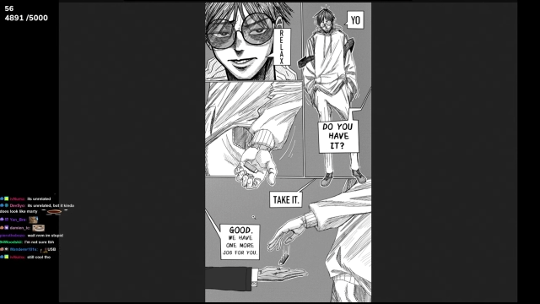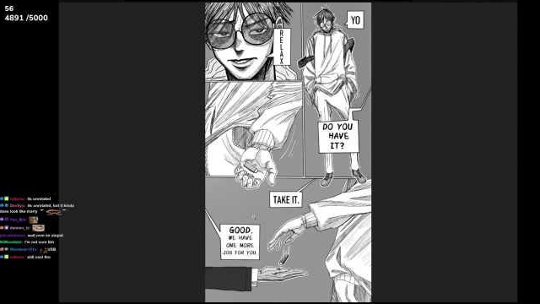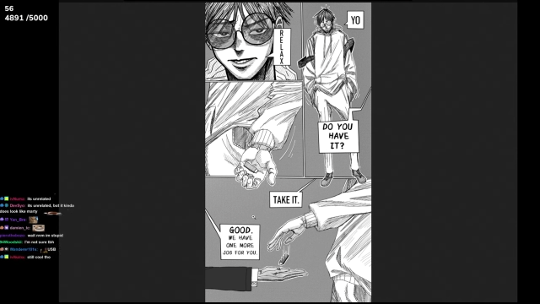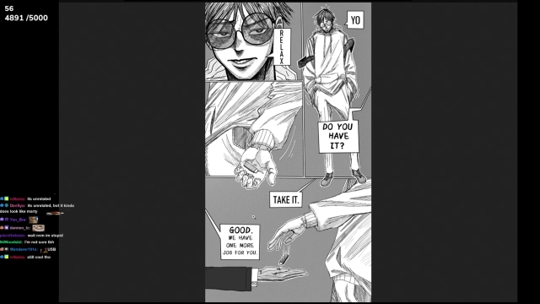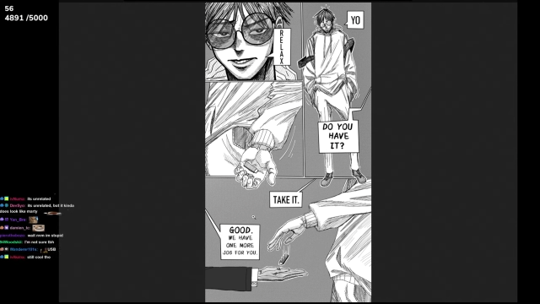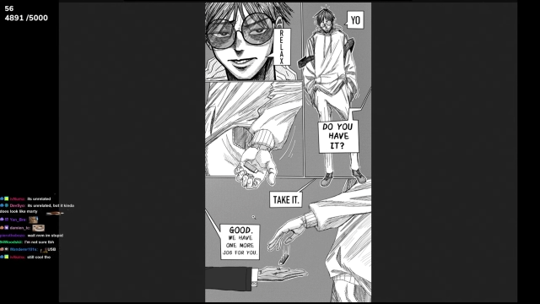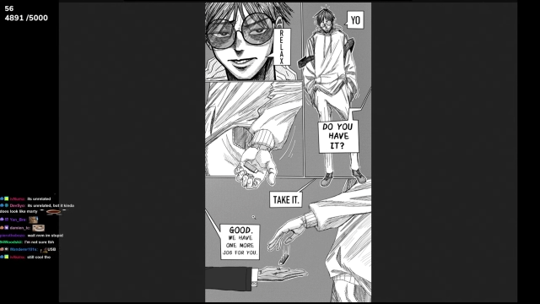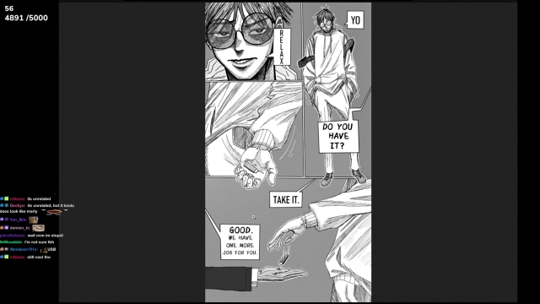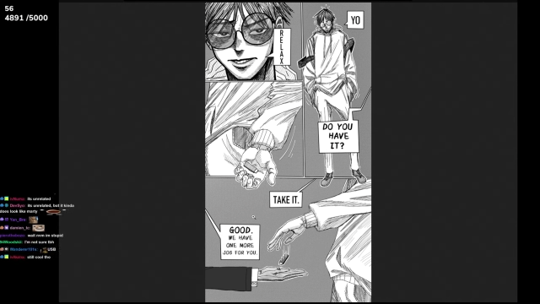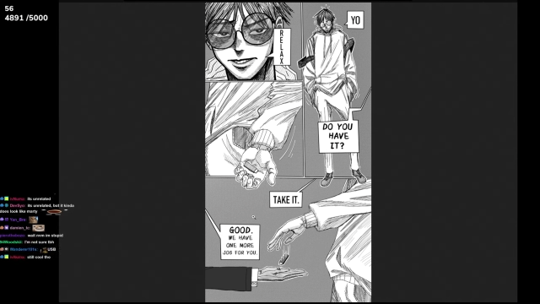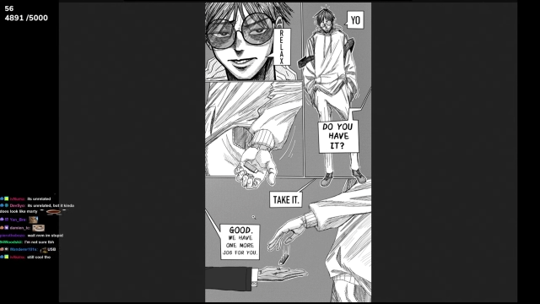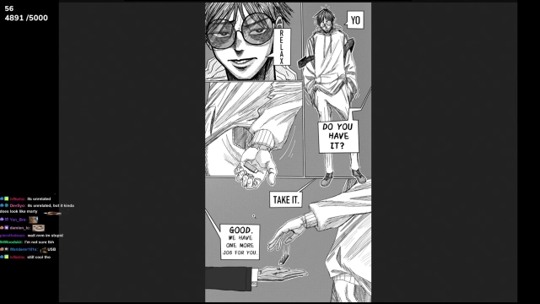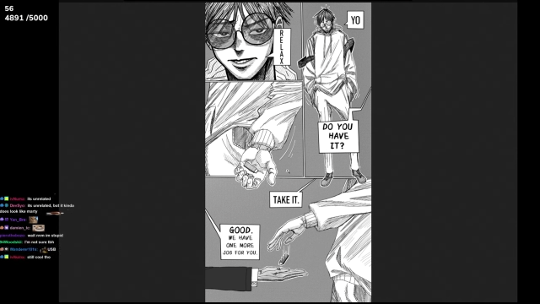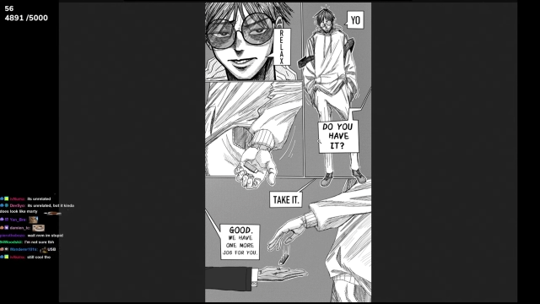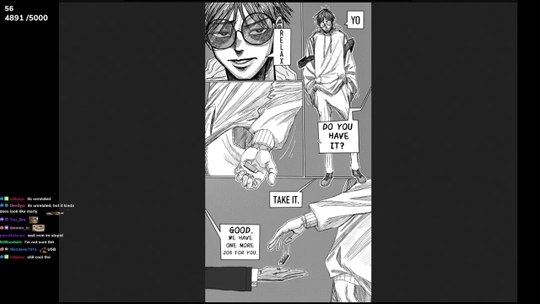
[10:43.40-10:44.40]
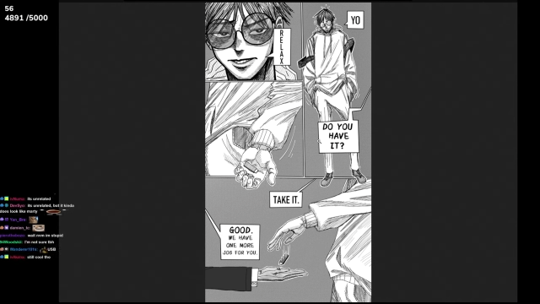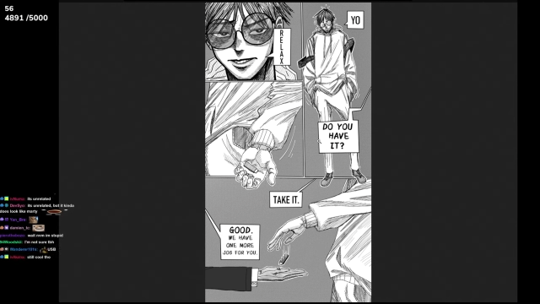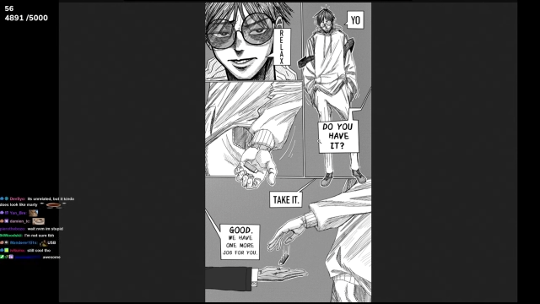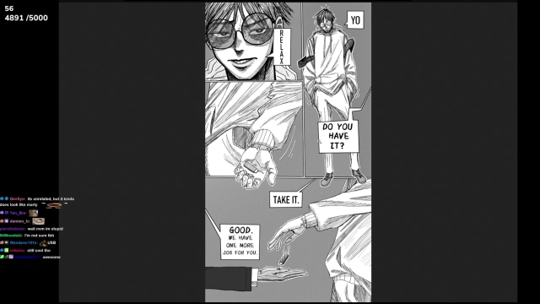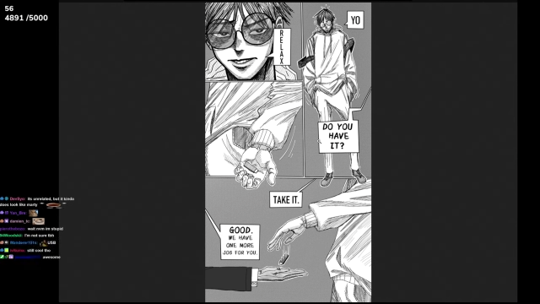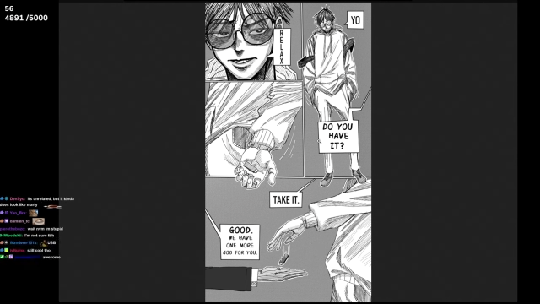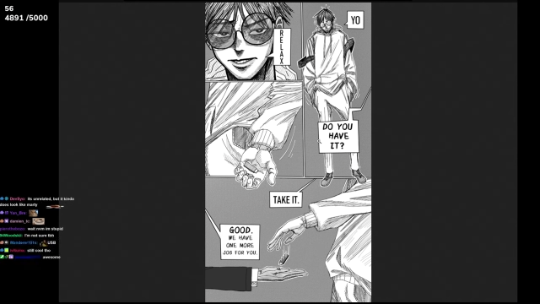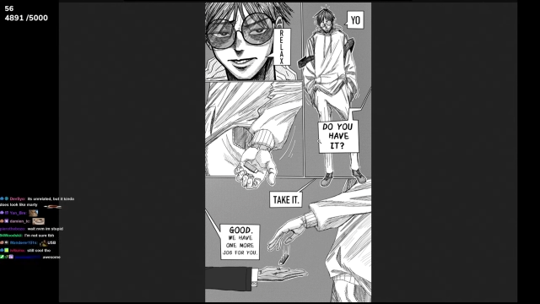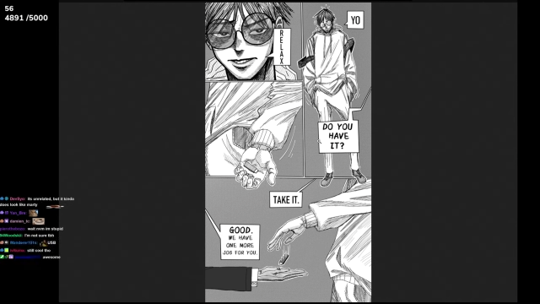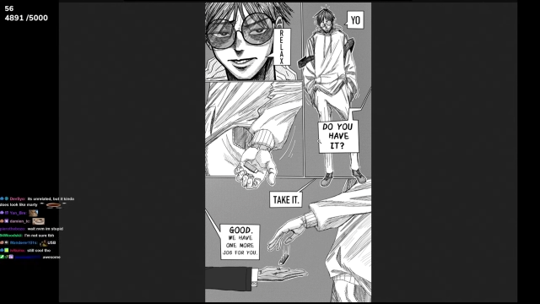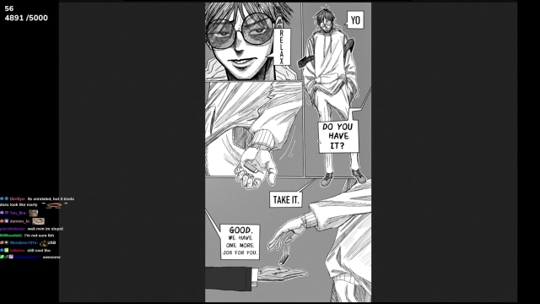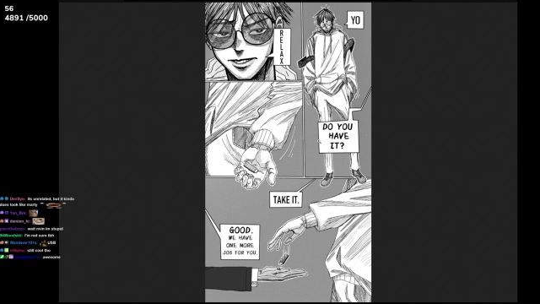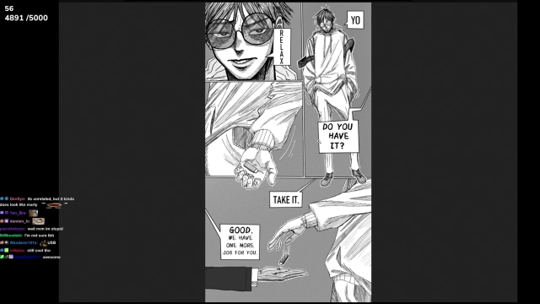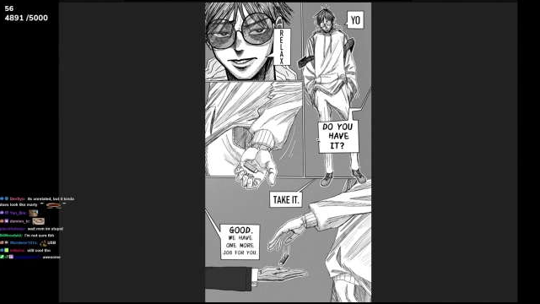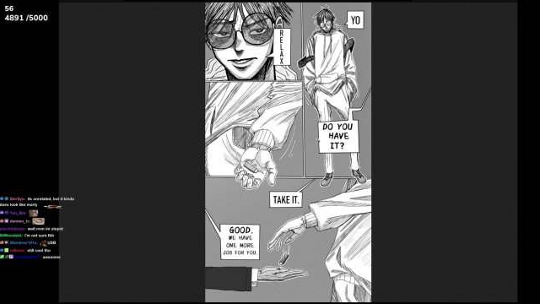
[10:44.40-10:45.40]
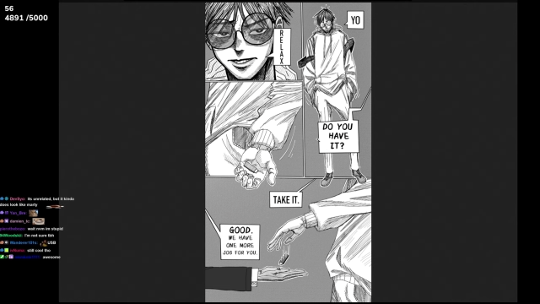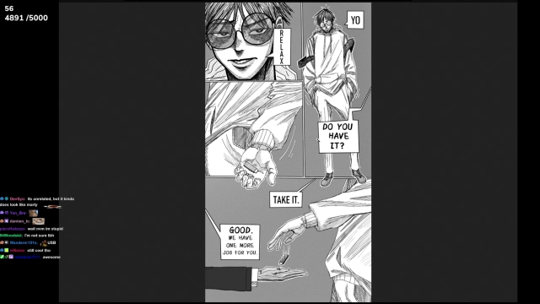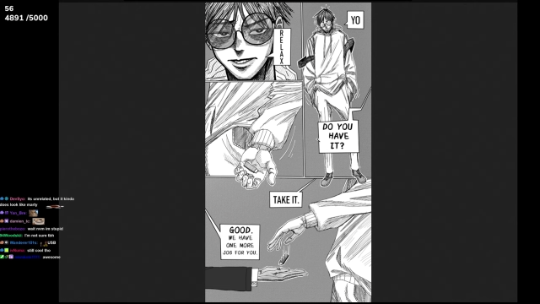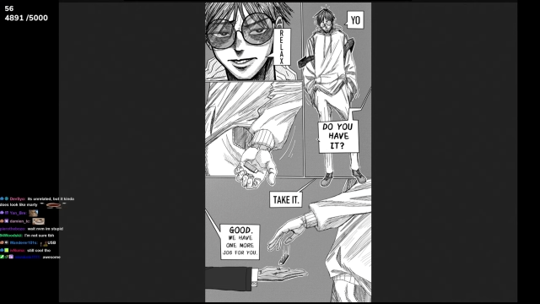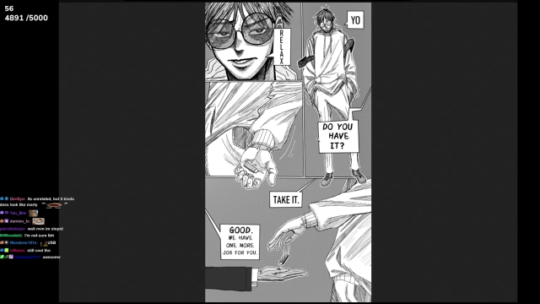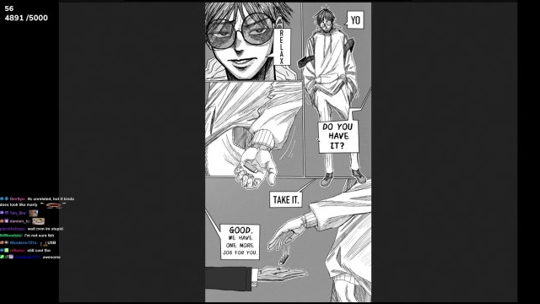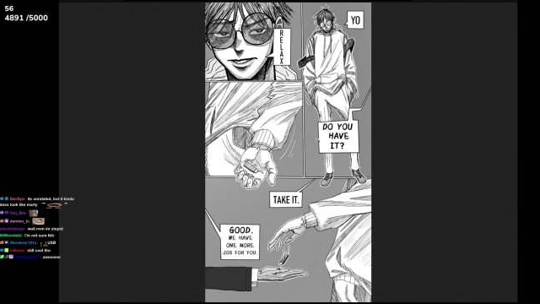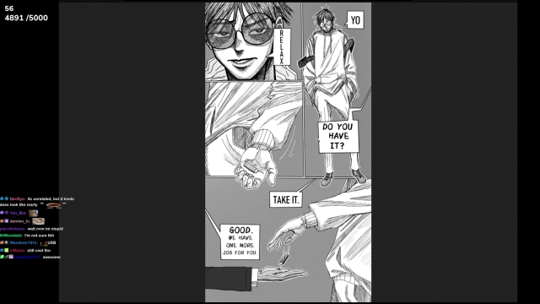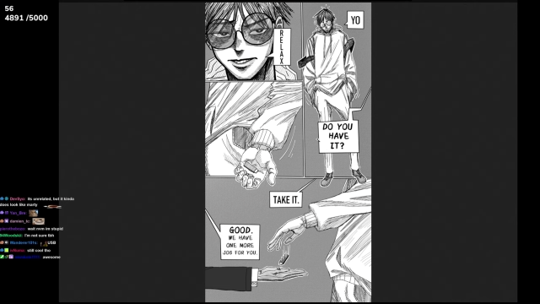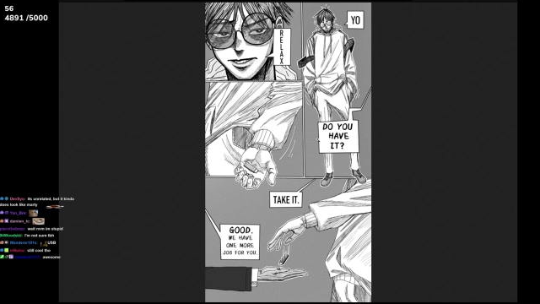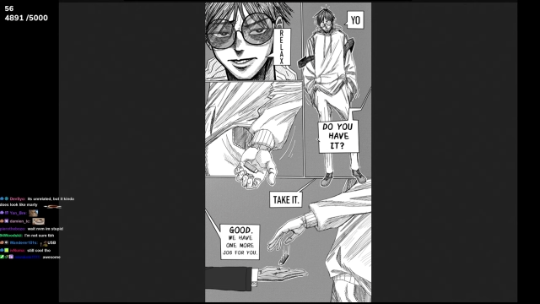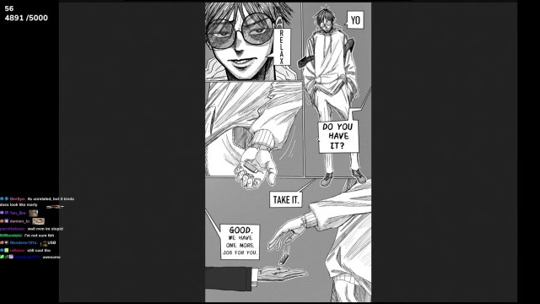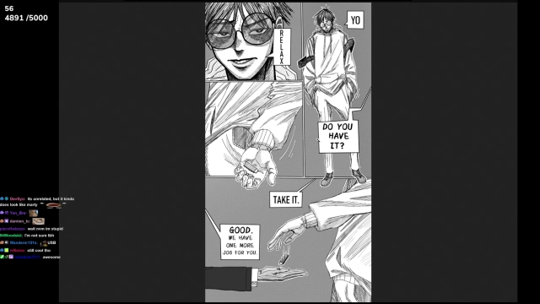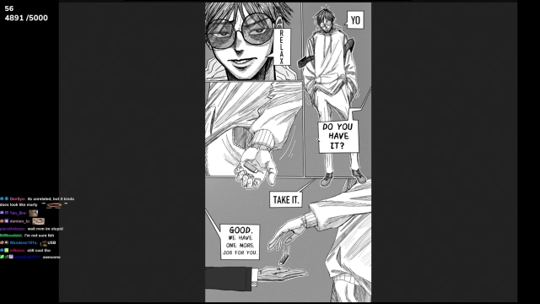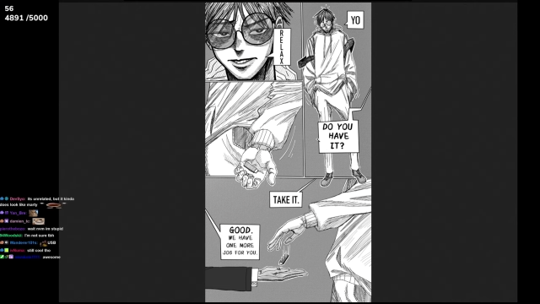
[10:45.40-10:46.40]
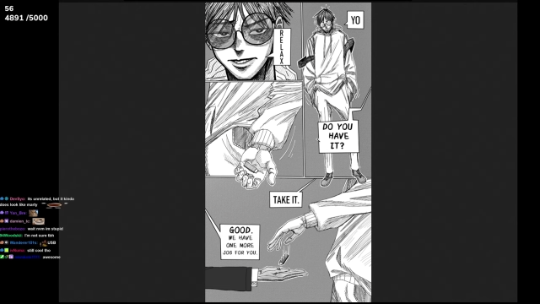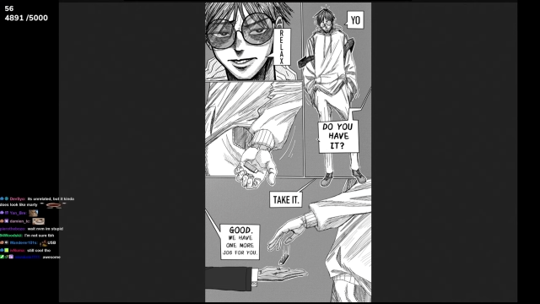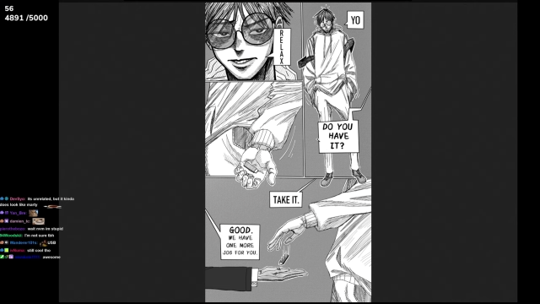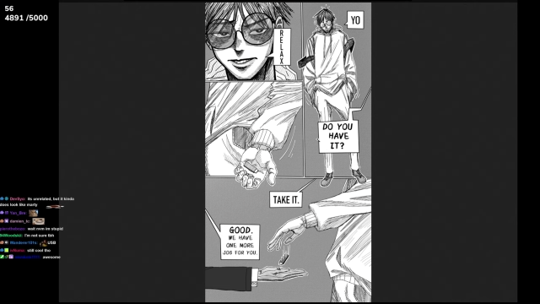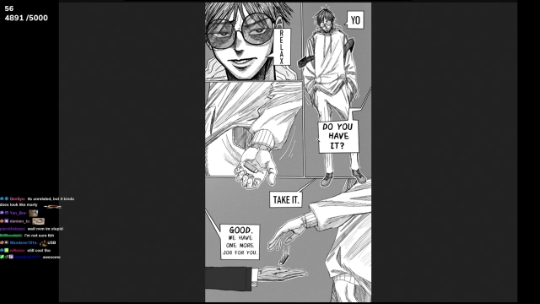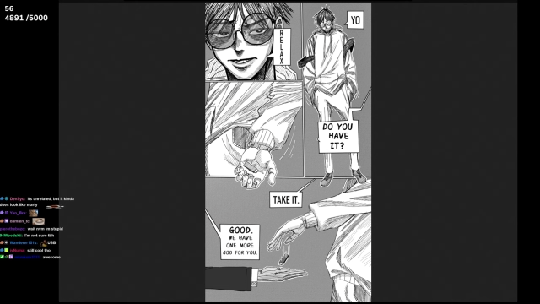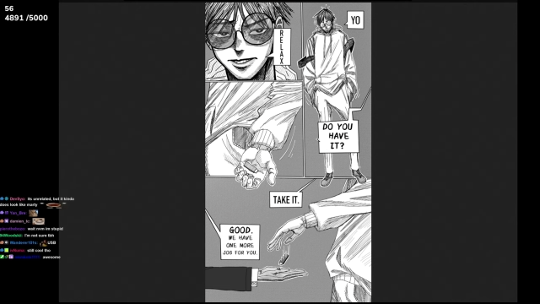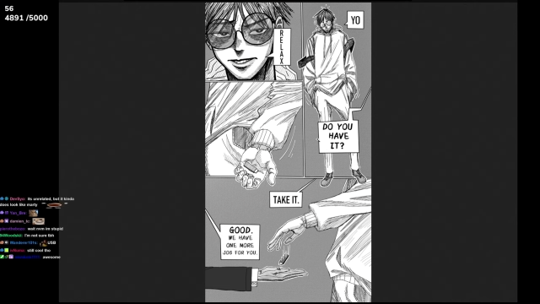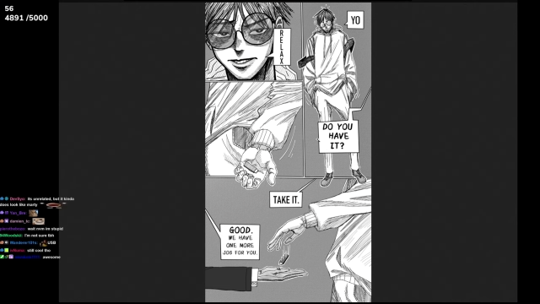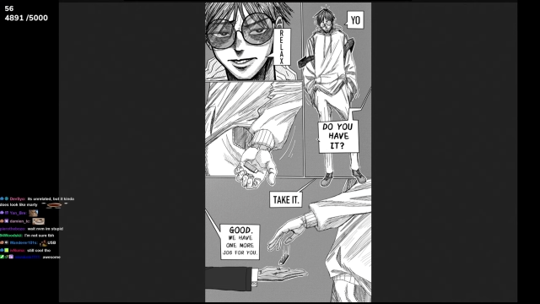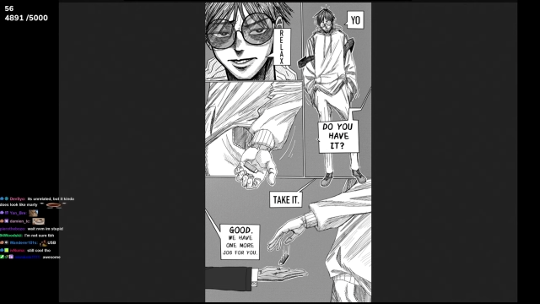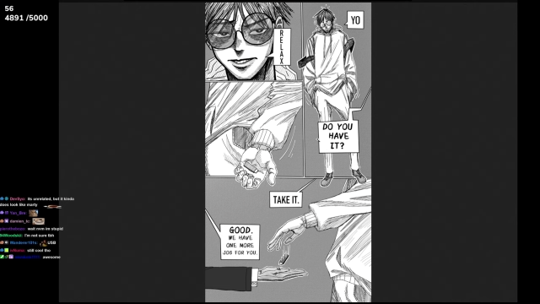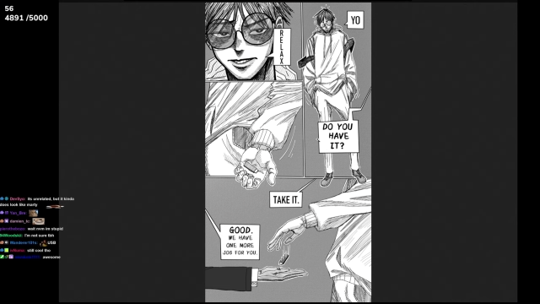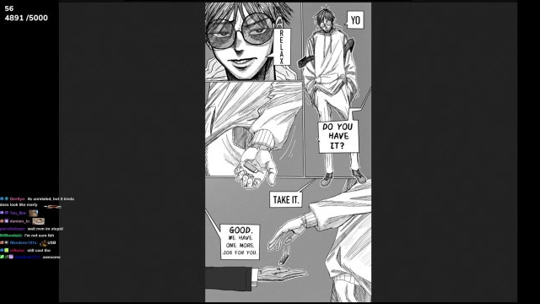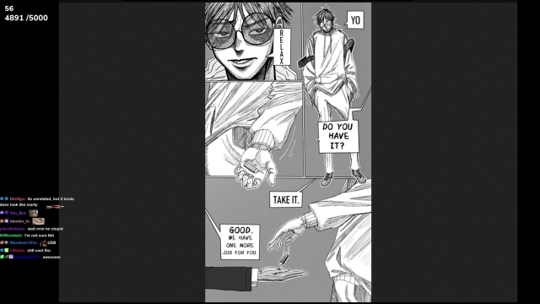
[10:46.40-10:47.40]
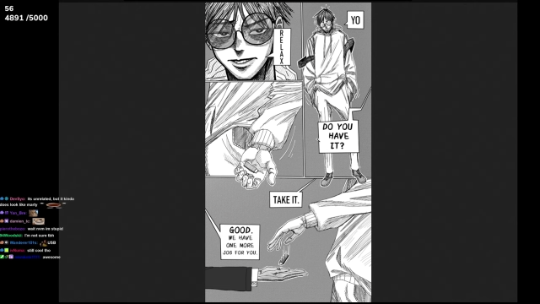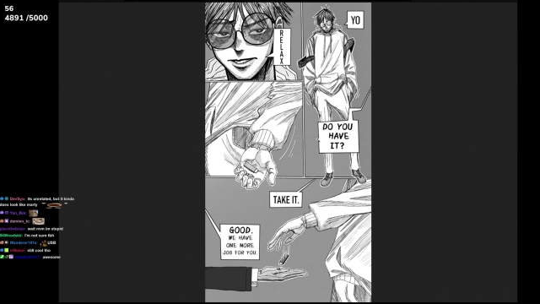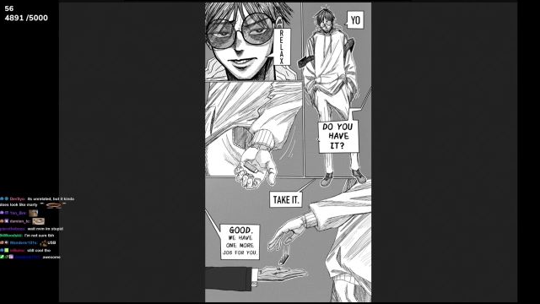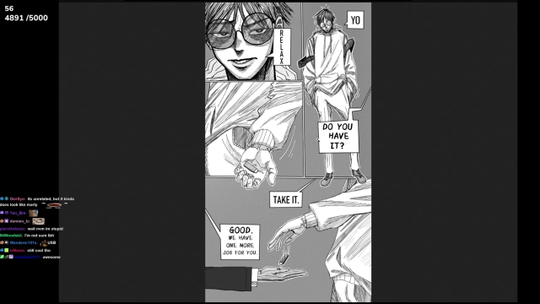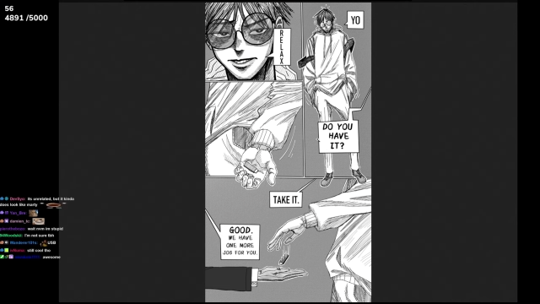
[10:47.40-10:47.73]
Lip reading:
Nobody's mouth can be seen.